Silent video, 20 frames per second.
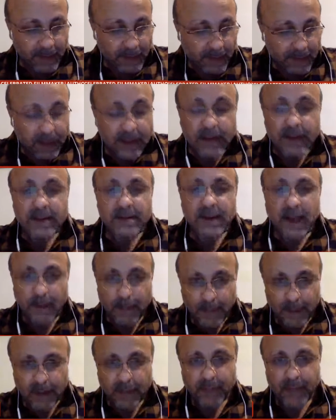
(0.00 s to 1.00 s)
And this
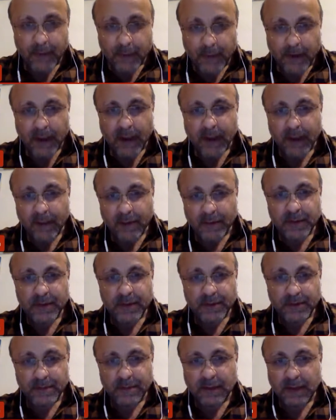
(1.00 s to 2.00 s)
happened a few
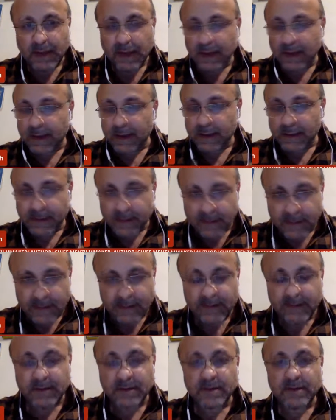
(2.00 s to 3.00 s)
times, and
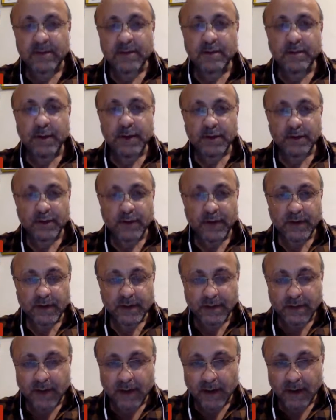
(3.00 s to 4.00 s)
the
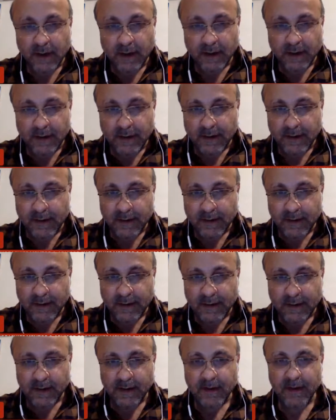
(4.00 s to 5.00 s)
buzzword started,
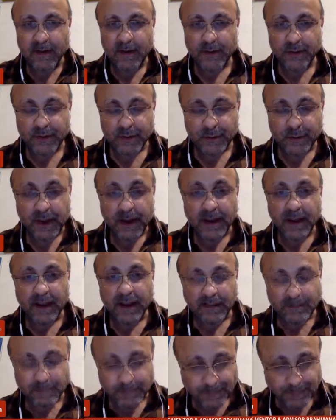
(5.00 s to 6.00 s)

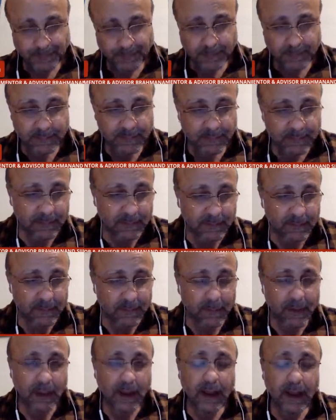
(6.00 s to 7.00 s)
spreading.
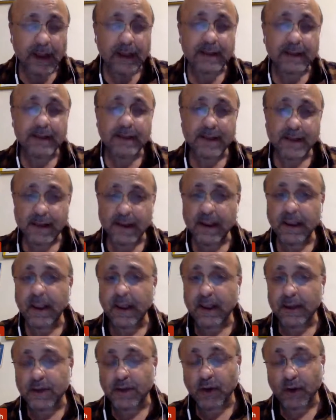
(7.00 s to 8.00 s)
And then he
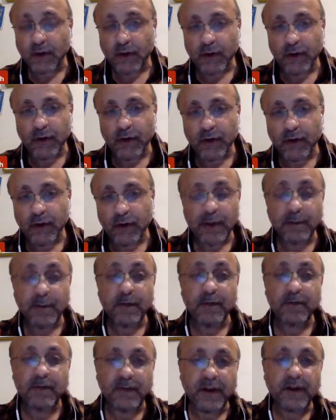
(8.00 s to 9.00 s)
has gone on to
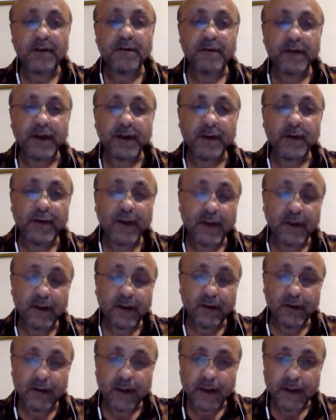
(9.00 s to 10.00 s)
become a very, very
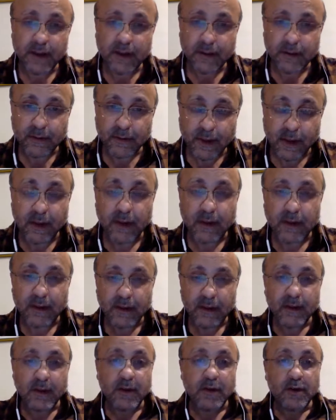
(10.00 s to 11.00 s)
well-known writer today,
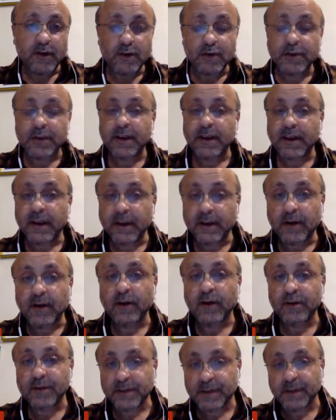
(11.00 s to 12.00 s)
who's getting
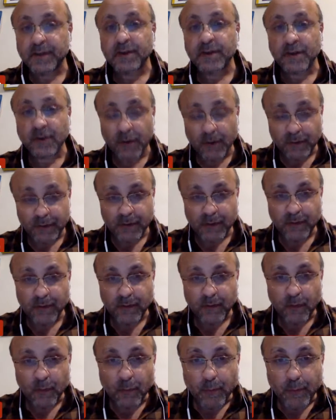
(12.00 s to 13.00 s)
crores and crores
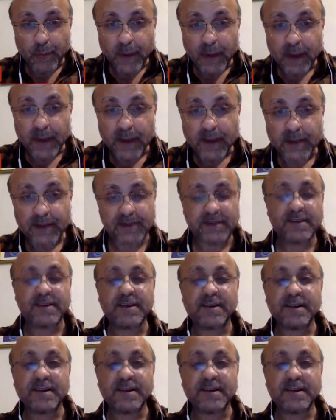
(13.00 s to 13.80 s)
of rupees